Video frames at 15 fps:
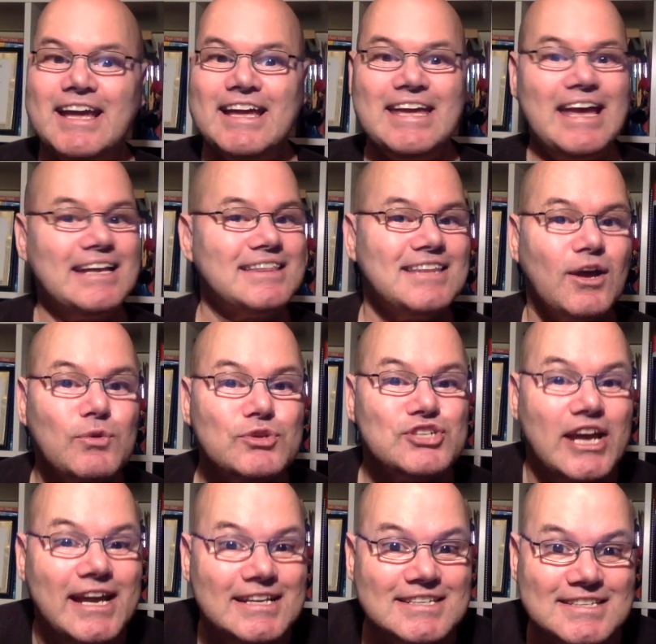He had no
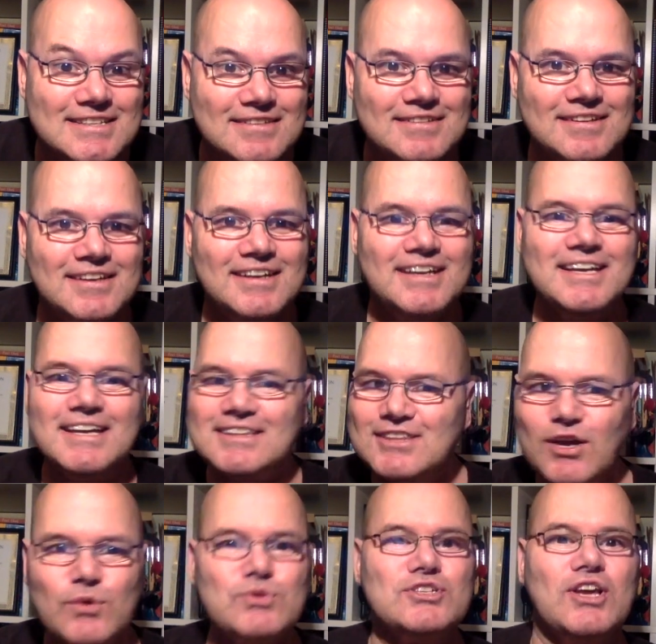chest, he had
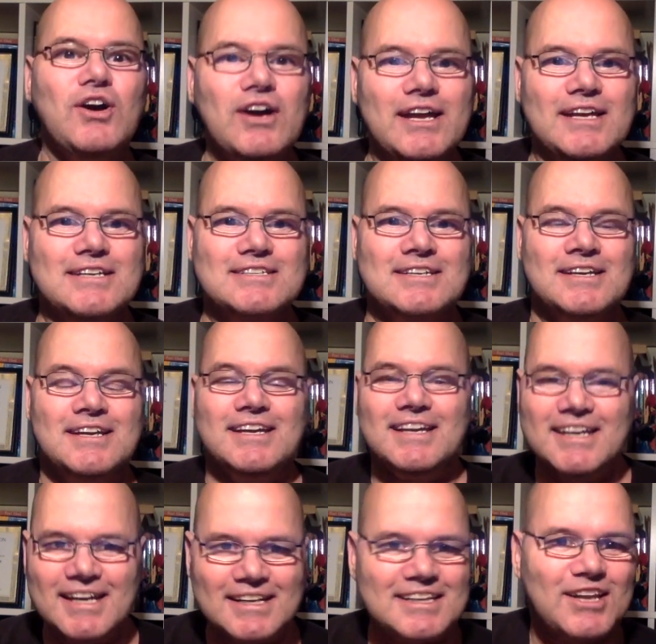no size,
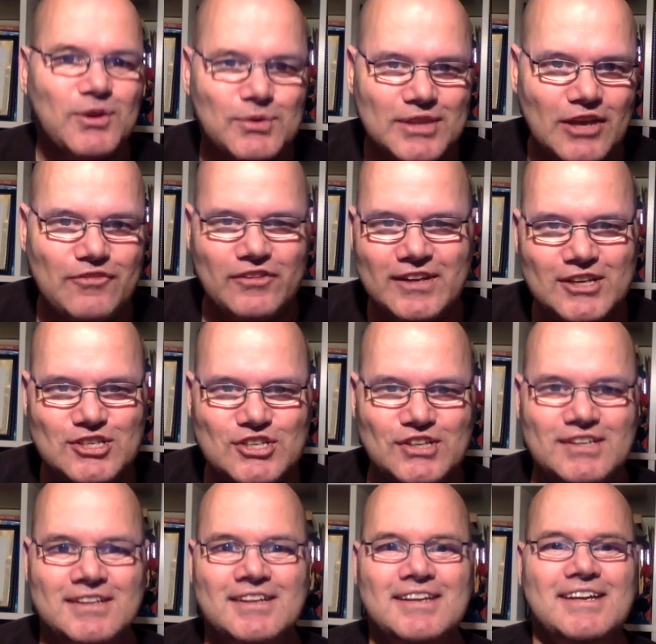he had no
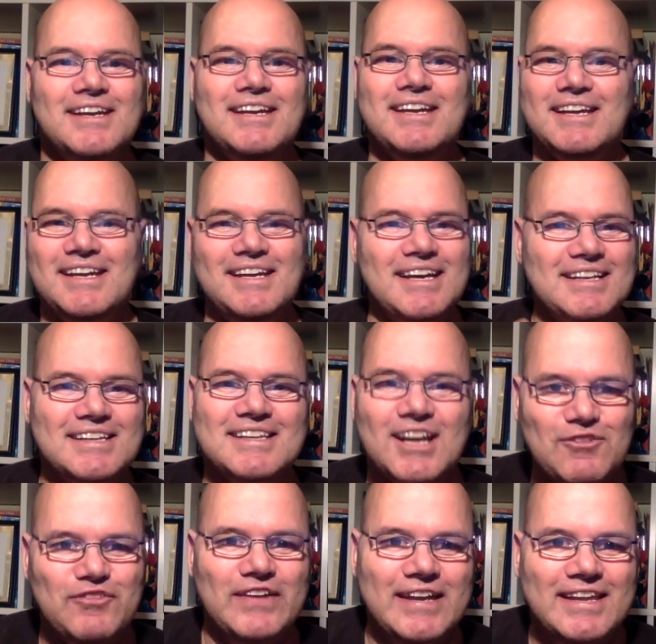definition, he had
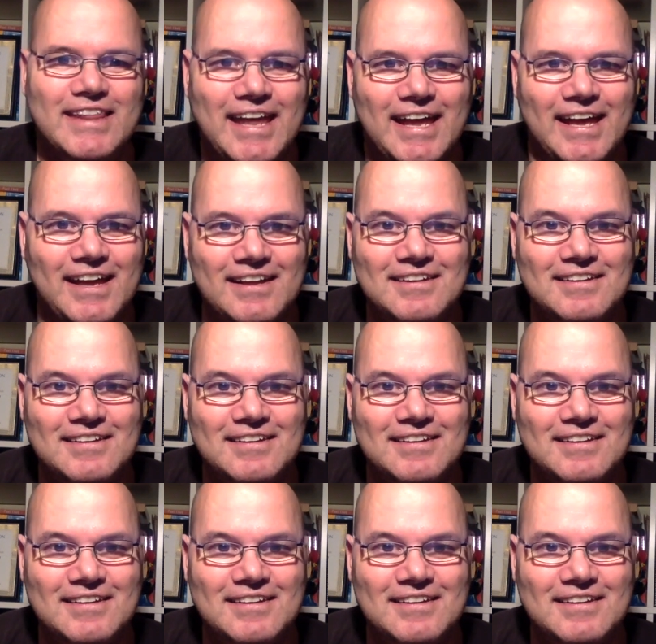nothing there.